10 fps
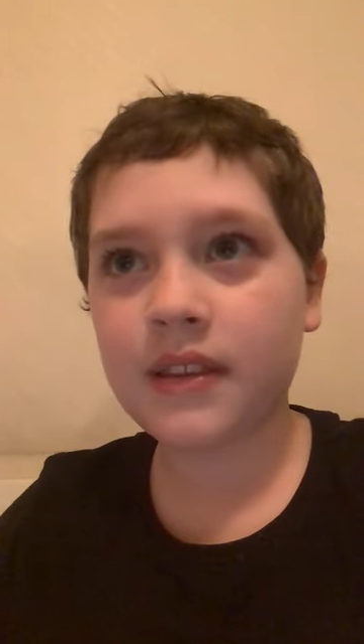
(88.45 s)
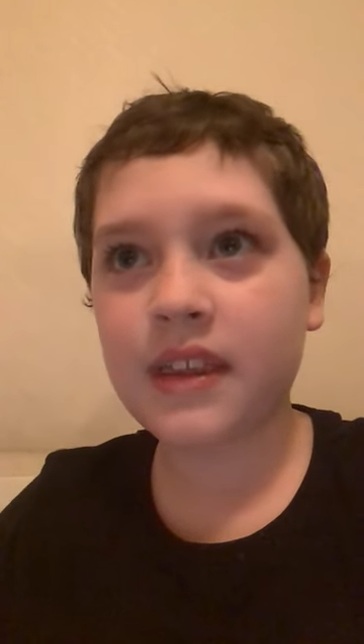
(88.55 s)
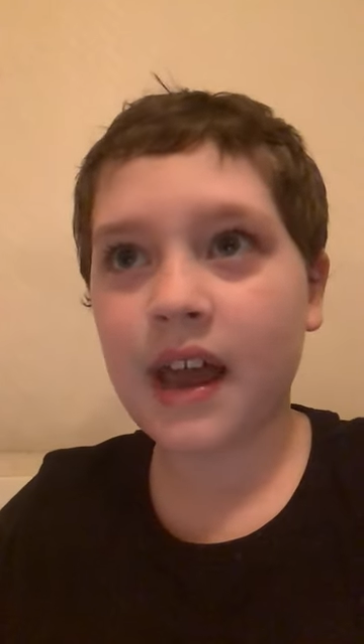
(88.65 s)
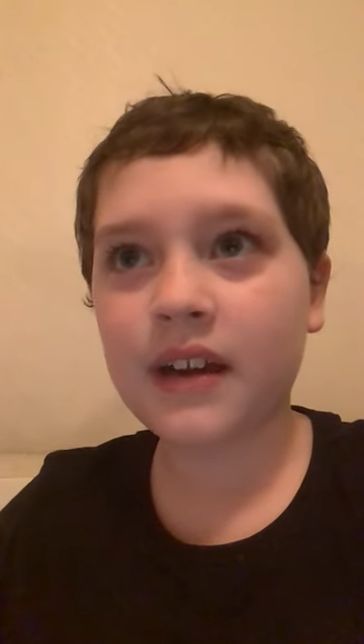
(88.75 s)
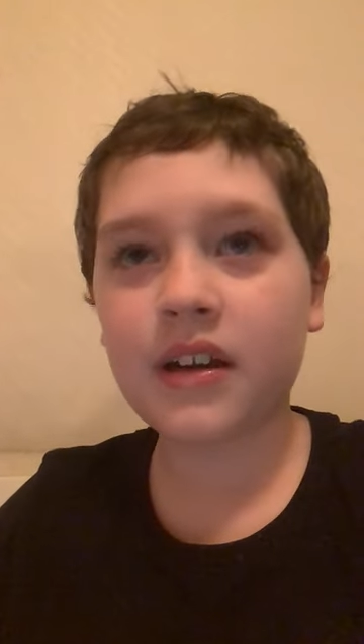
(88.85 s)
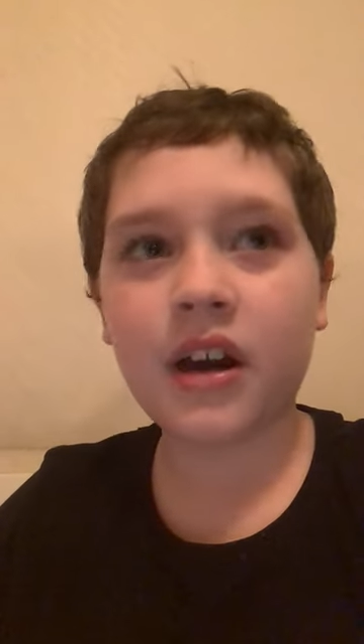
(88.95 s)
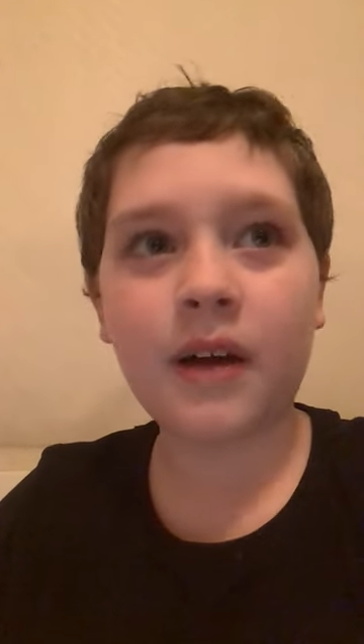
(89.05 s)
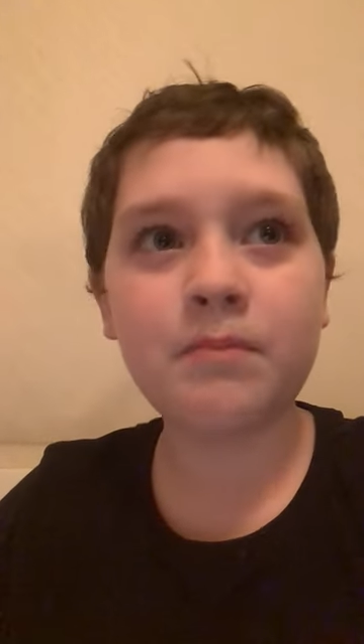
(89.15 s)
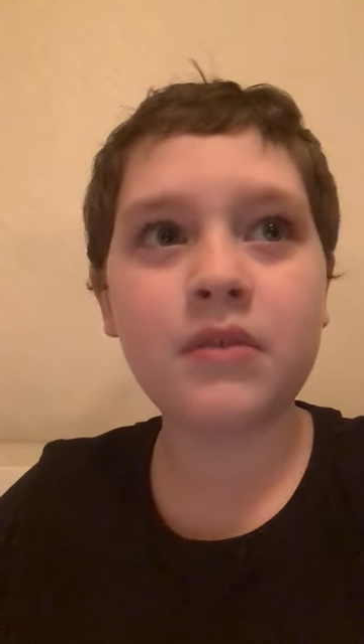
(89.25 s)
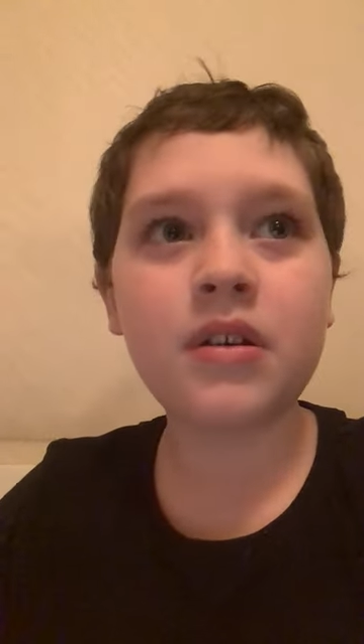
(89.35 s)
that
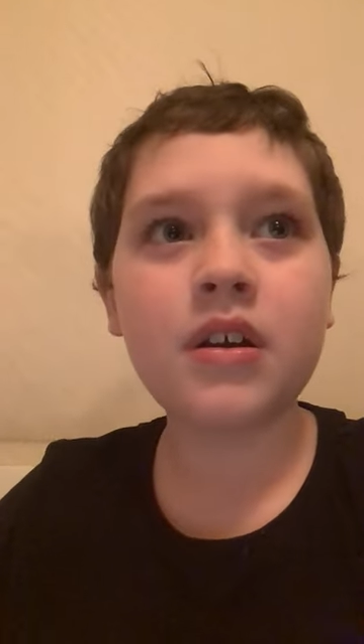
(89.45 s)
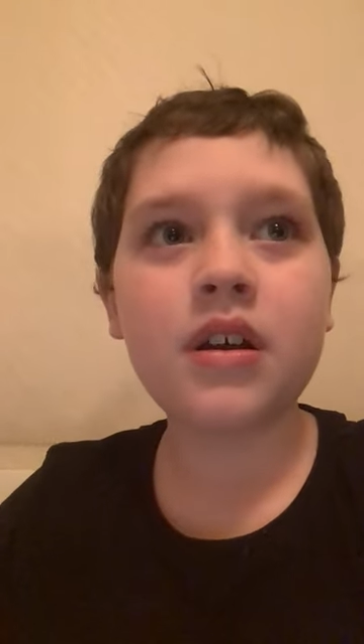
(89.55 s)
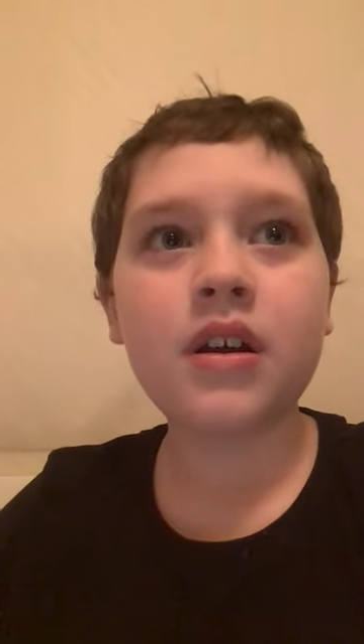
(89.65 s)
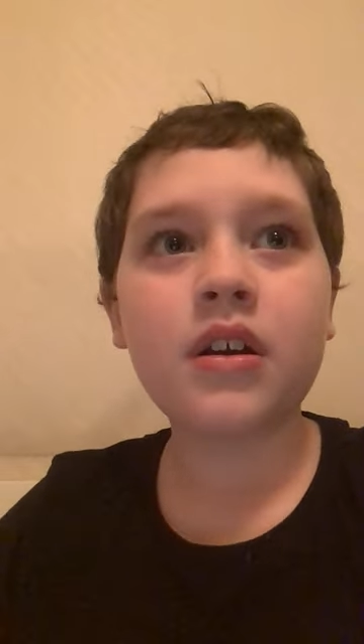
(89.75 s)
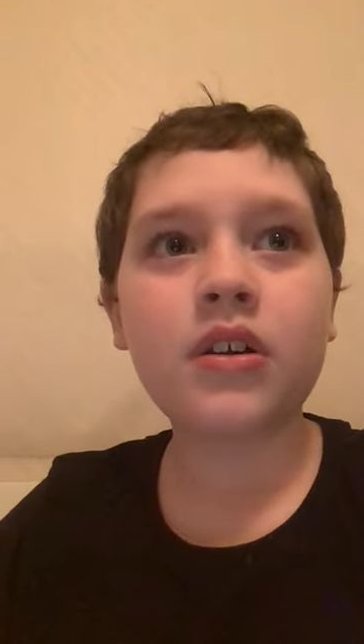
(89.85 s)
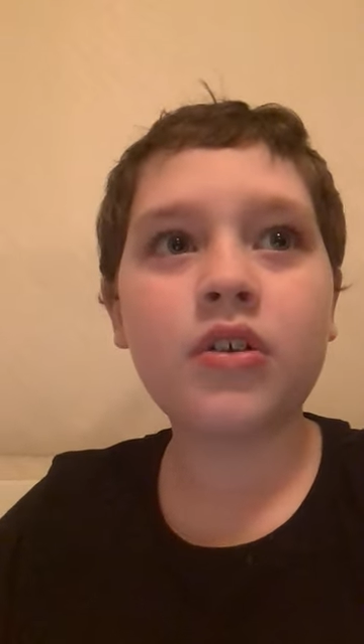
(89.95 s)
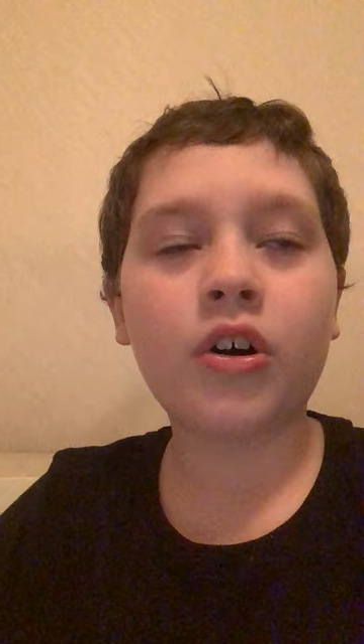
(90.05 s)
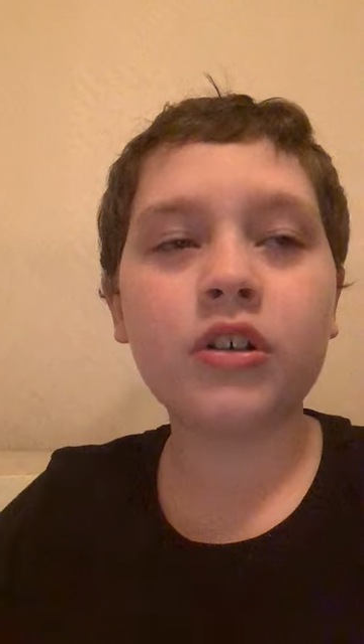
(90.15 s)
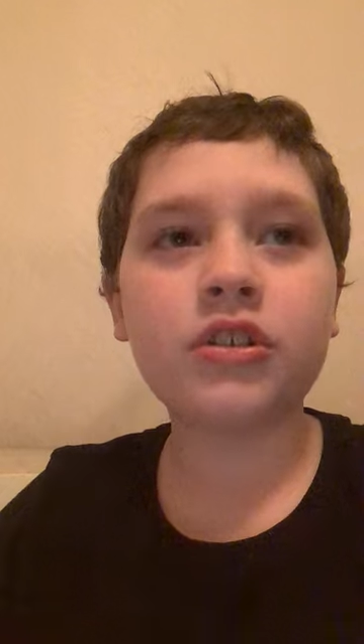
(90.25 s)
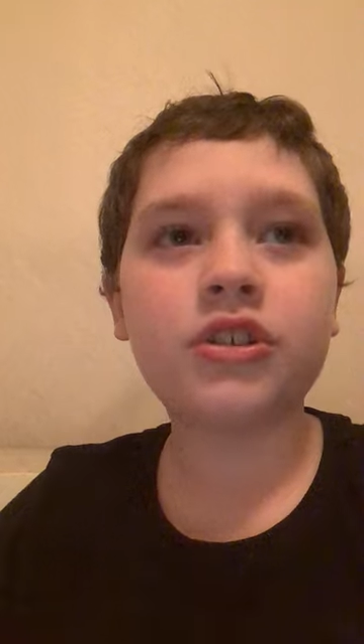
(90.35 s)
come
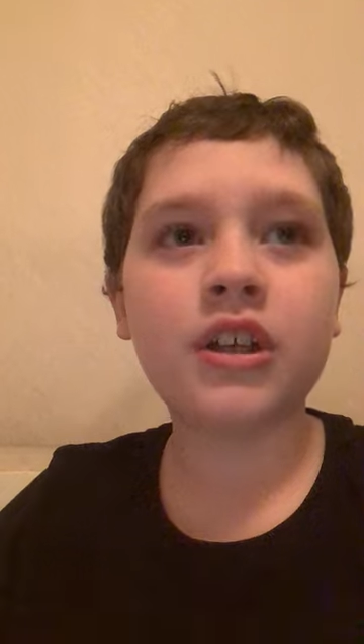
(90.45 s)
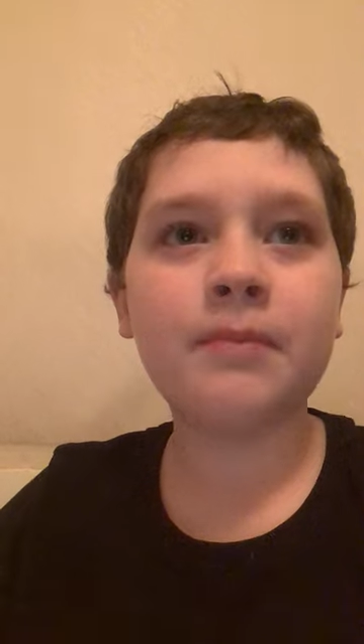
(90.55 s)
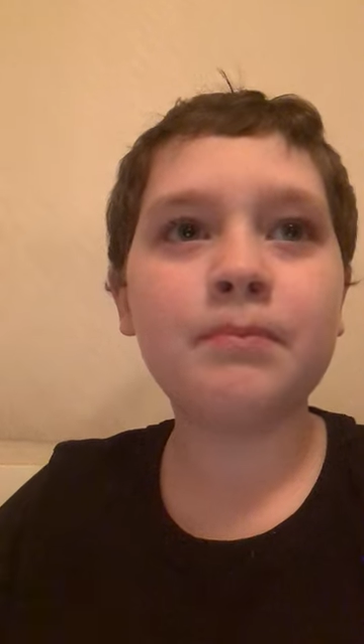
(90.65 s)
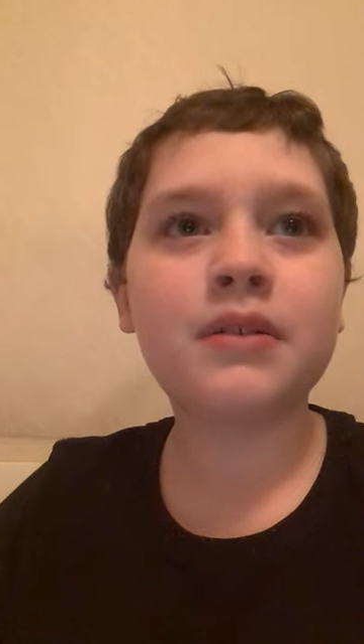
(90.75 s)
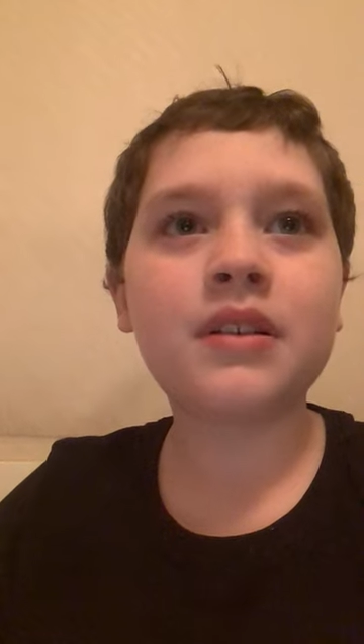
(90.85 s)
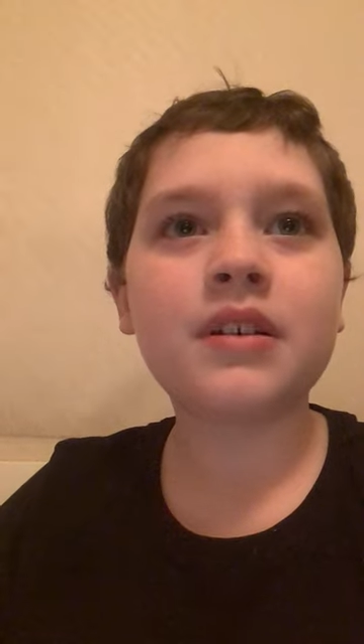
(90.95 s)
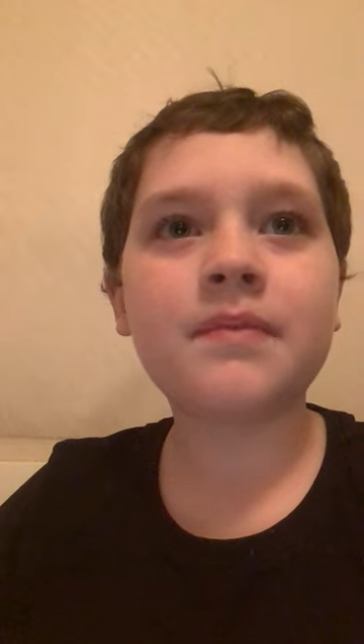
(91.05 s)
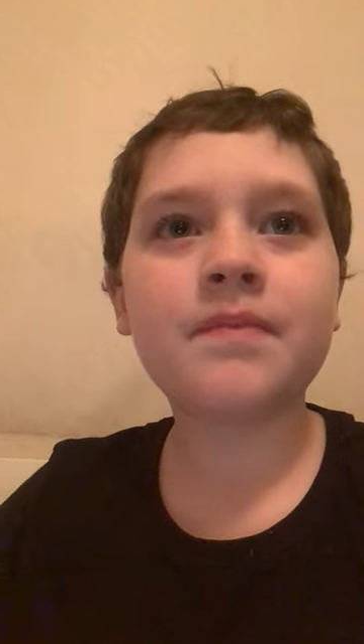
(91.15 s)
got chimped.